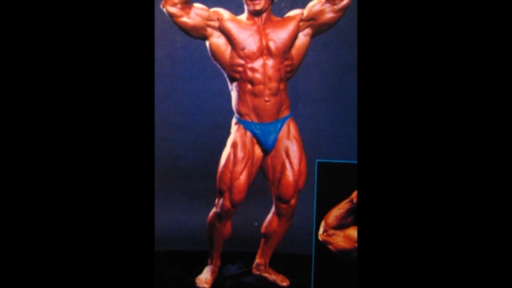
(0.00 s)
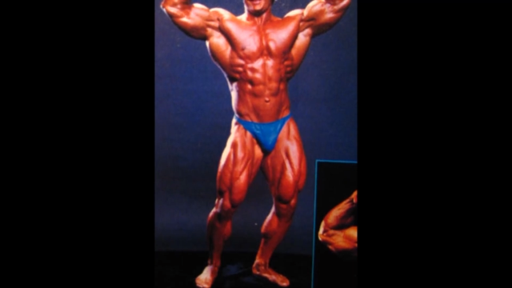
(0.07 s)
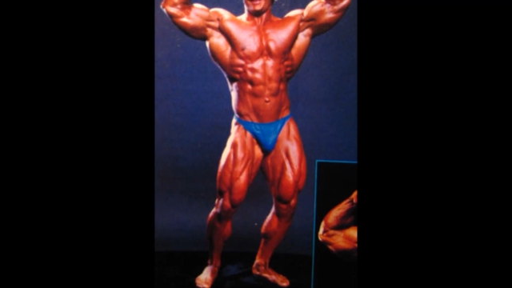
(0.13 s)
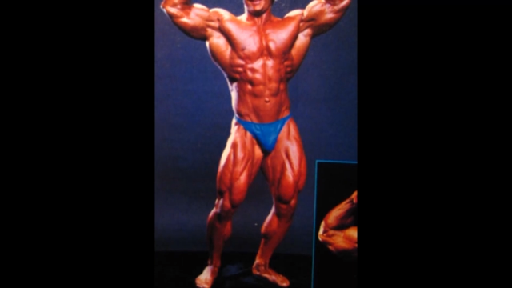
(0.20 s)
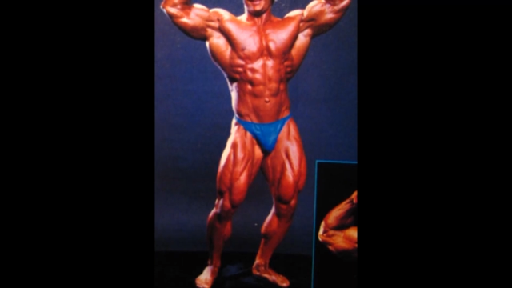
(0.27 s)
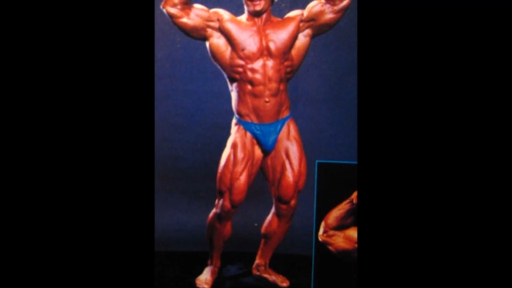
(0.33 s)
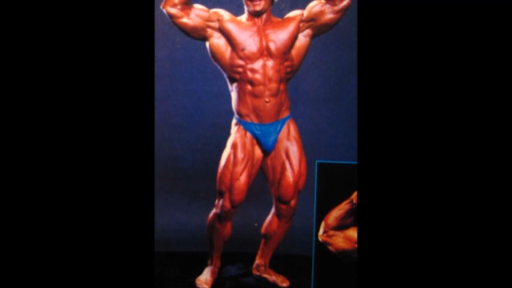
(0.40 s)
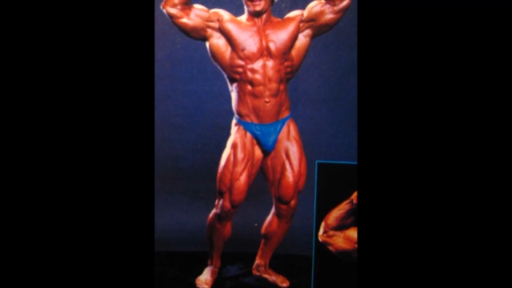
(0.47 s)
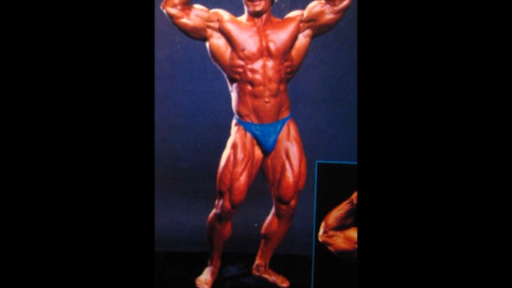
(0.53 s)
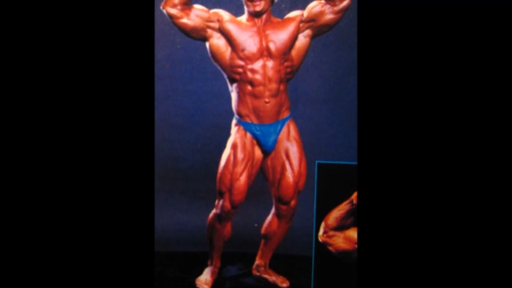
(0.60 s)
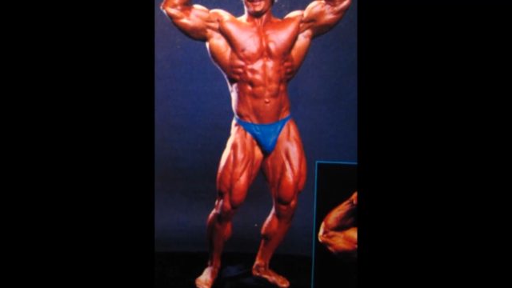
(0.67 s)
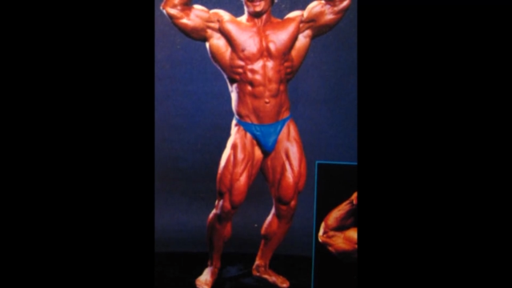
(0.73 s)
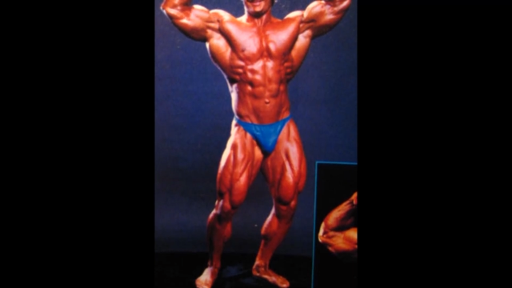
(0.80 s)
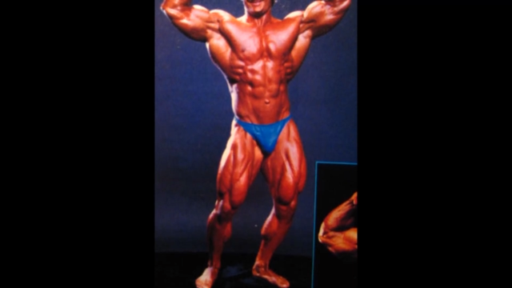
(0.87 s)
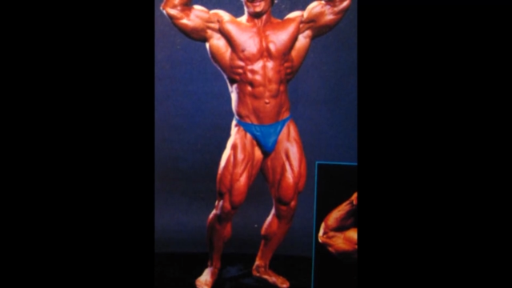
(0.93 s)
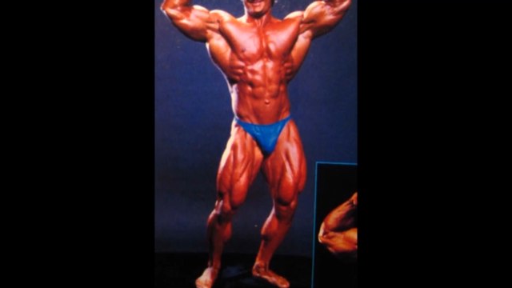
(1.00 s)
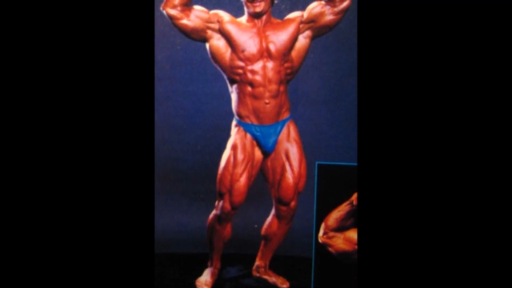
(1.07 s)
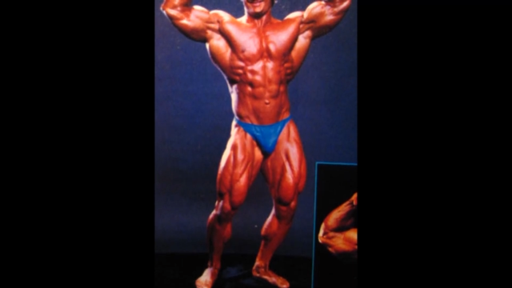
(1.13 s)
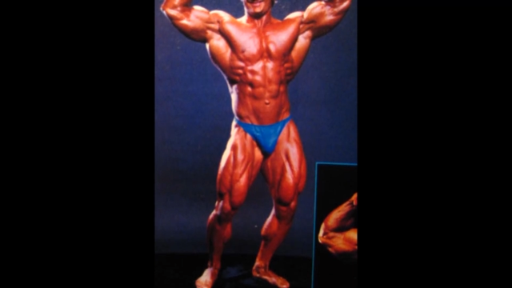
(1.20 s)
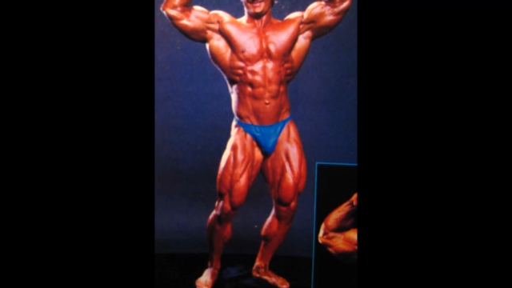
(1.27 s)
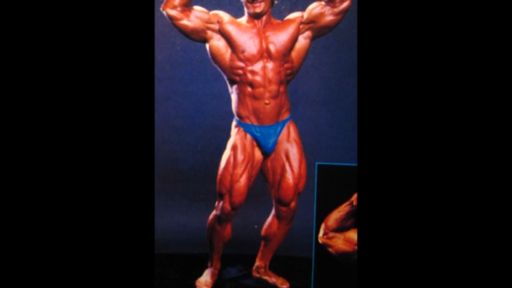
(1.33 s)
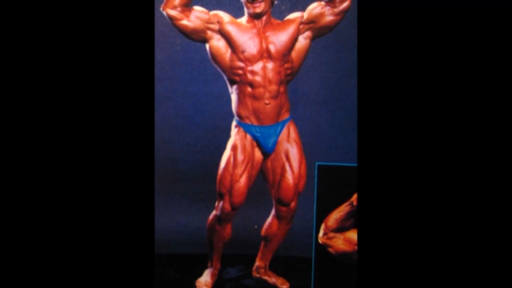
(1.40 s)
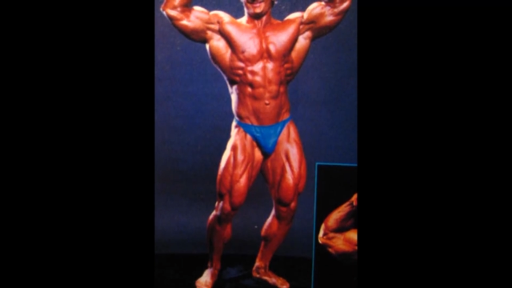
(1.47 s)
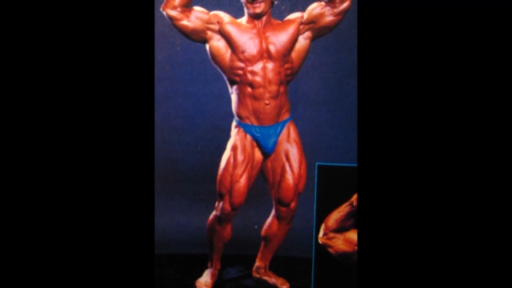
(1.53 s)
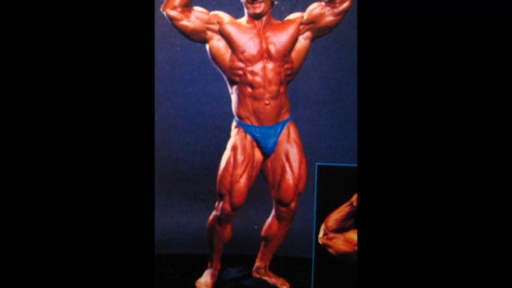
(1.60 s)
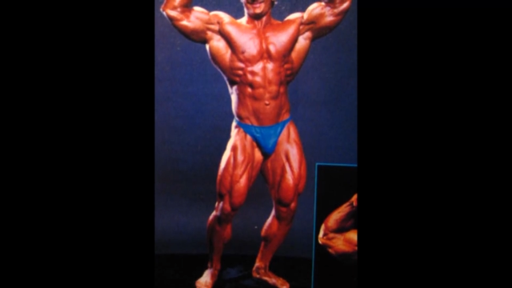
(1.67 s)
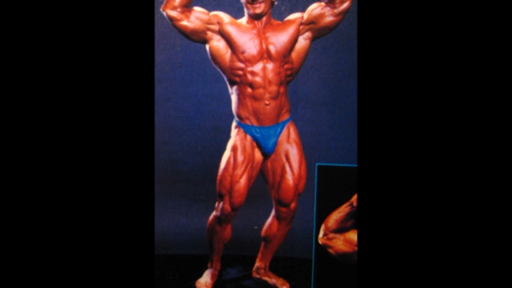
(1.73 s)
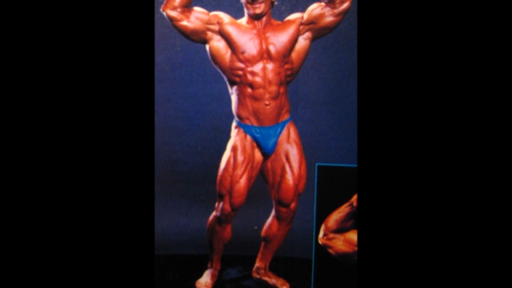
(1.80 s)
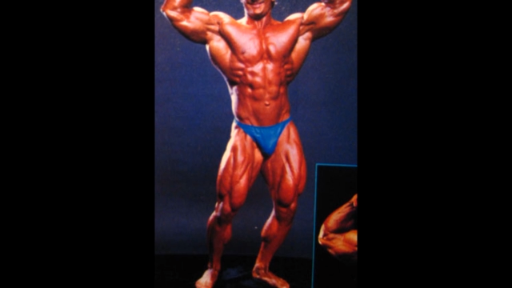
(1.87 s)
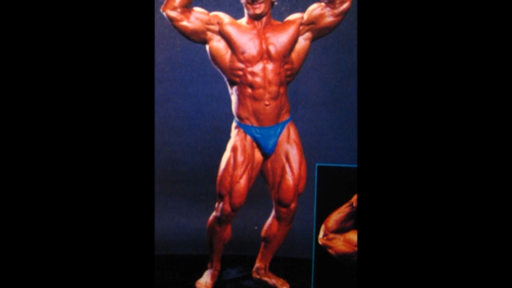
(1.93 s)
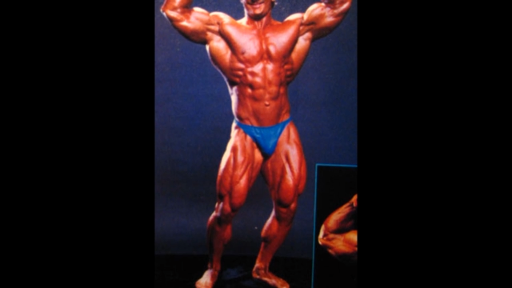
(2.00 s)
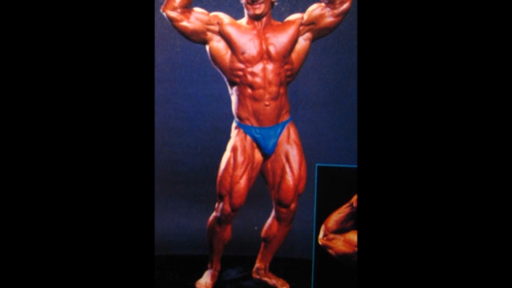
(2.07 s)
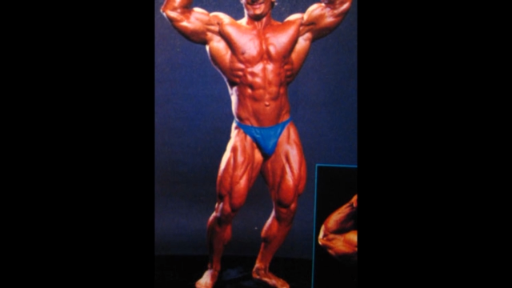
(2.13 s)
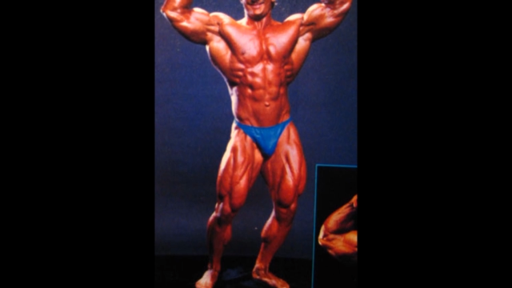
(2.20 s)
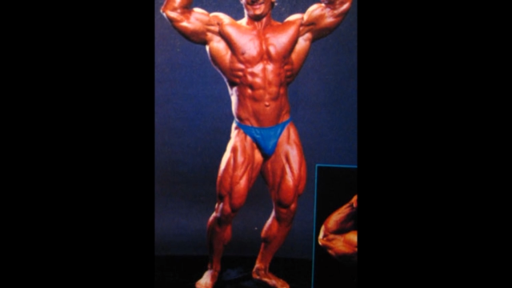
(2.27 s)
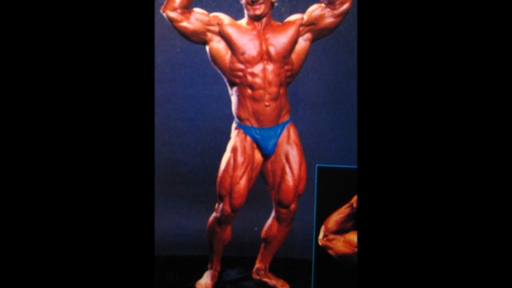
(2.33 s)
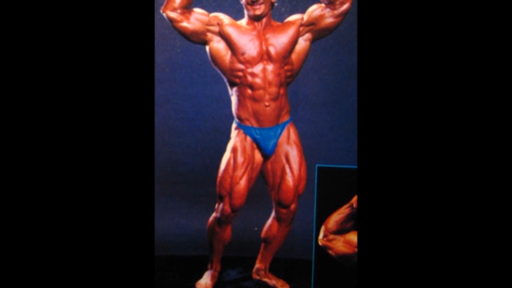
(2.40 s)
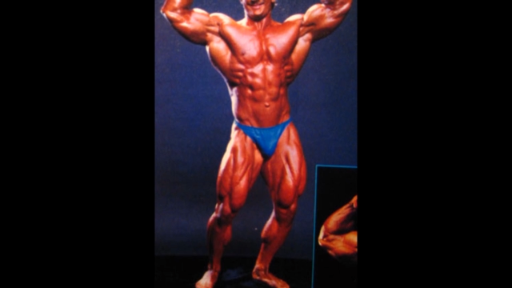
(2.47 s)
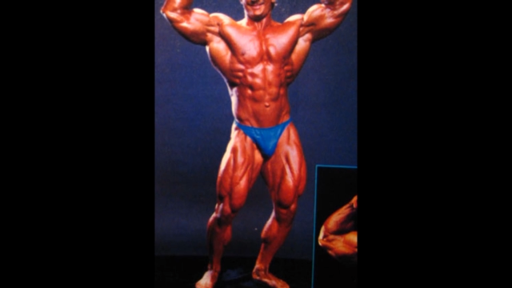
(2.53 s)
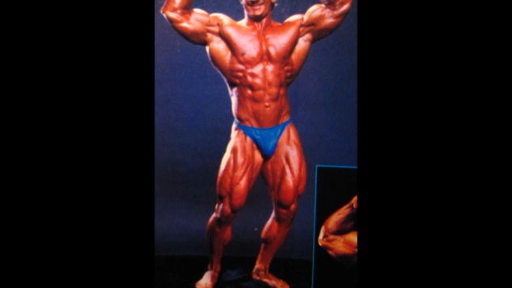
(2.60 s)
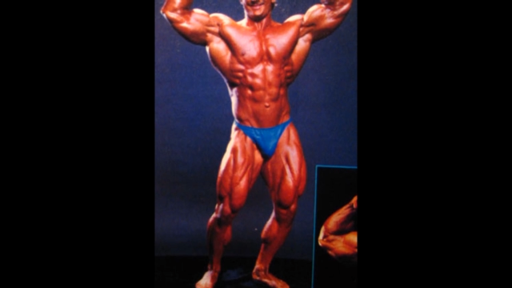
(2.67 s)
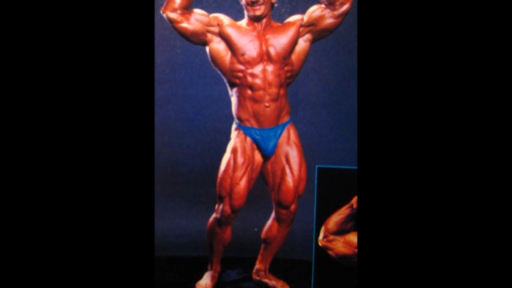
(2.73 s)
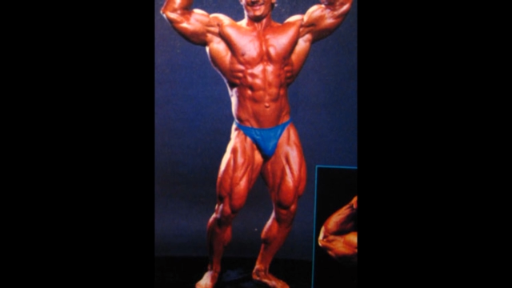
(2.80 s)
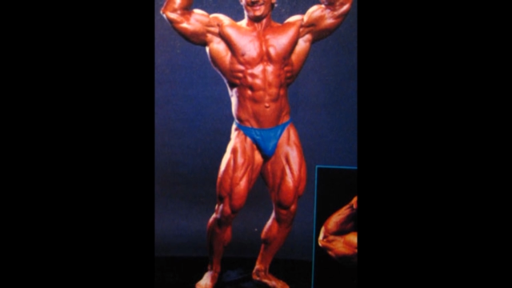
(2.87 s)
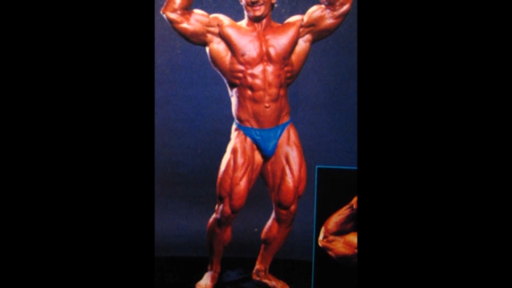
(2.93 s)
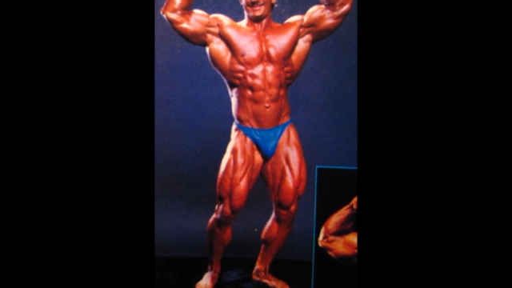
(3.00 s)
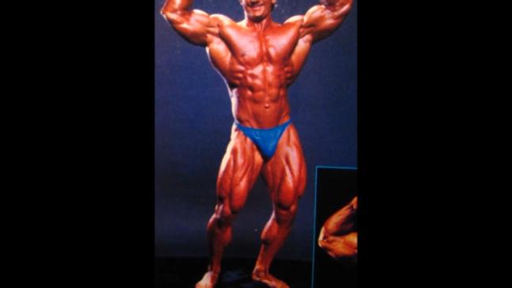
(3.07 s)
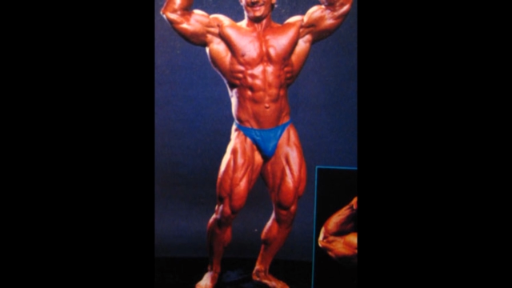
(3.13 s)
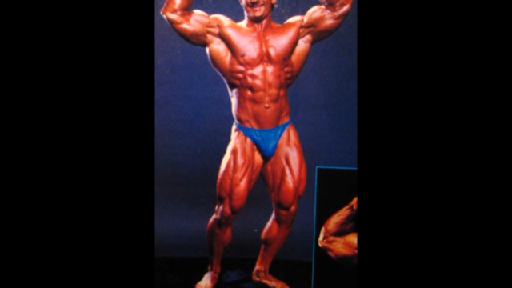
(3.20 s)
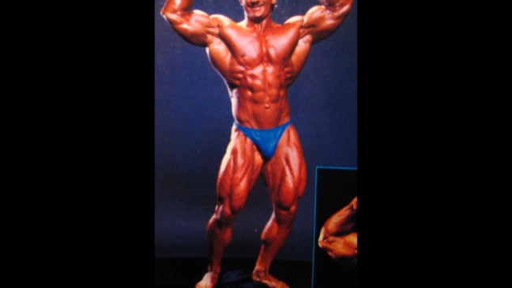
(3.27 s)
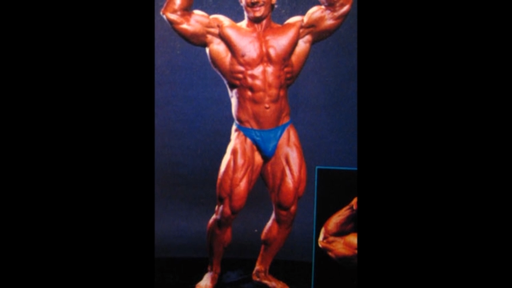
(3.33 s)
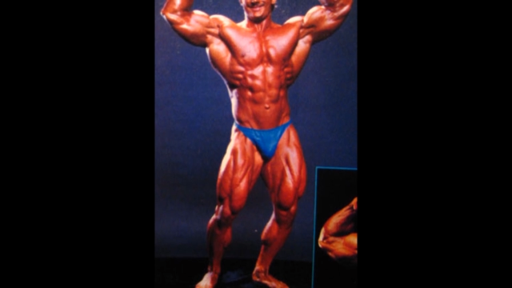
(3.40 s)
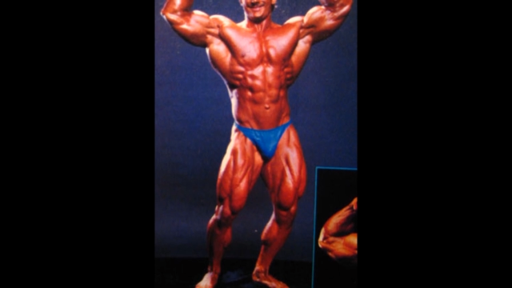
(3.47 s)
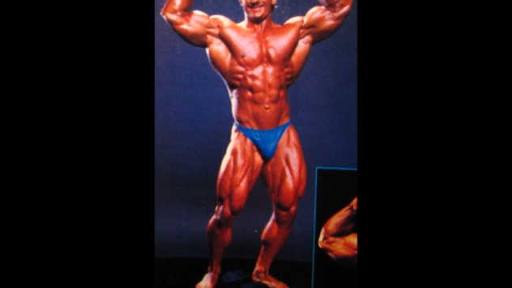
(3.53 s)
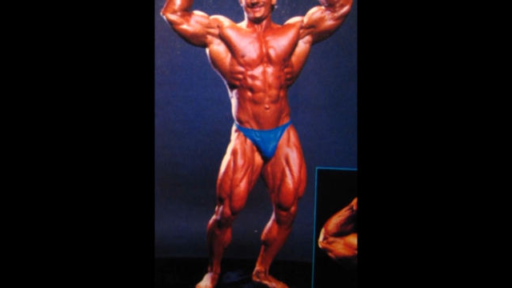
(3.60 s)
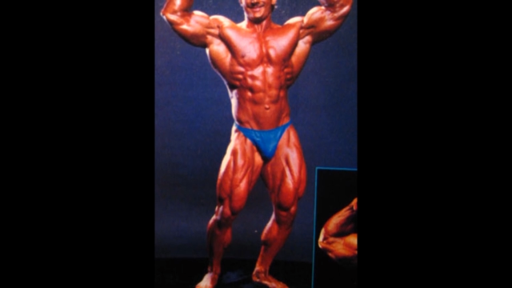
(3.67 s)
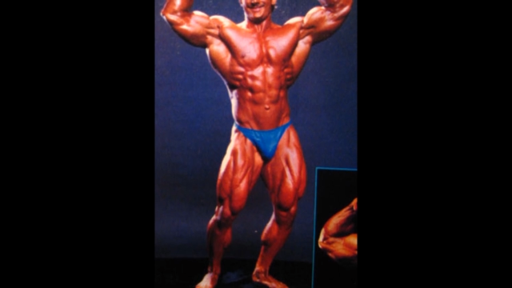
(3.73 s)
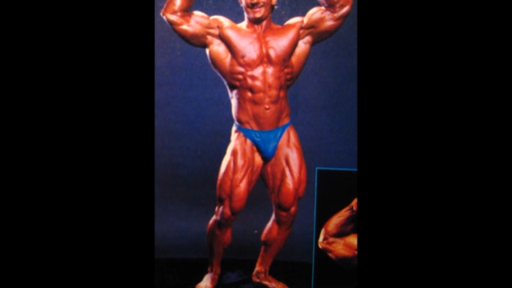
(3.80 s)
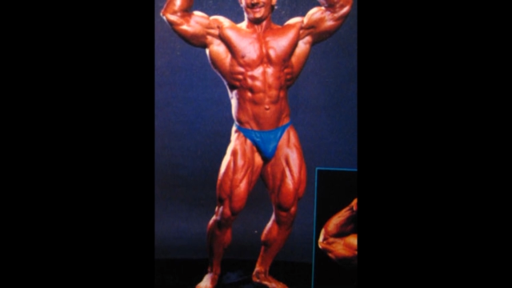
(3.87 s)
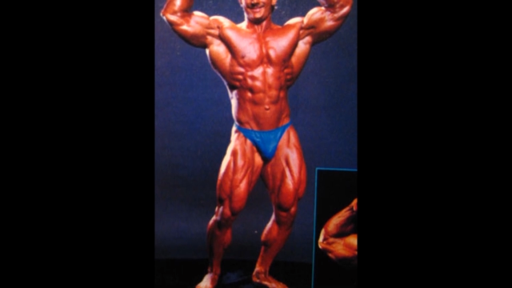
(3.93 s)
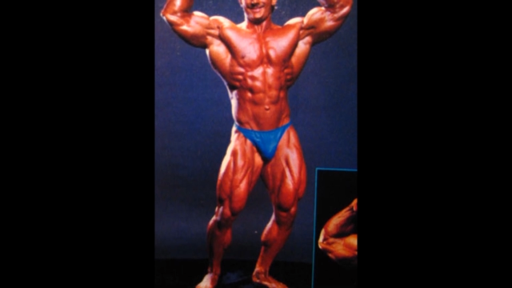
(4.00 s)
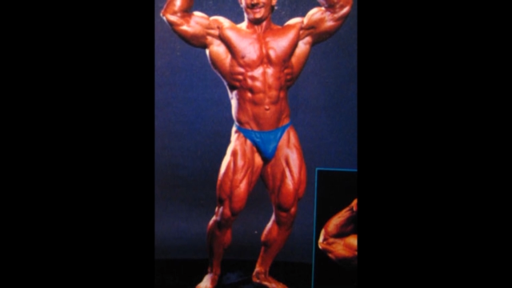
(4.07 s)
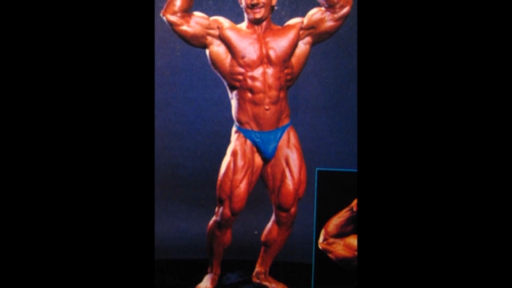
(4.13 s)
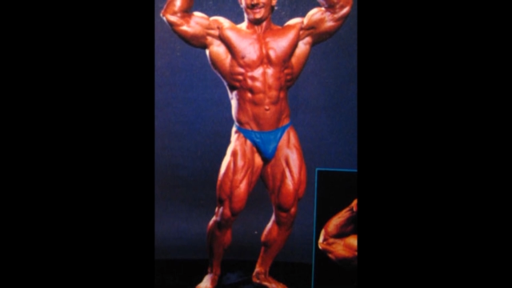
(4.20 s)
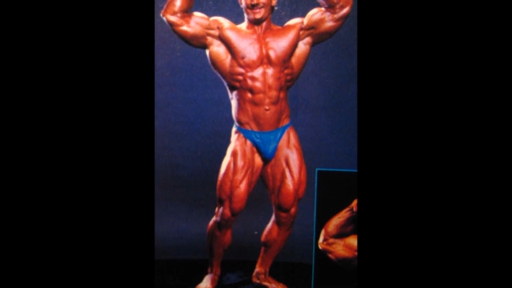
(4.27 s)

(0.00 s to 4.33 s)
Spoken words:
(no speaker visible)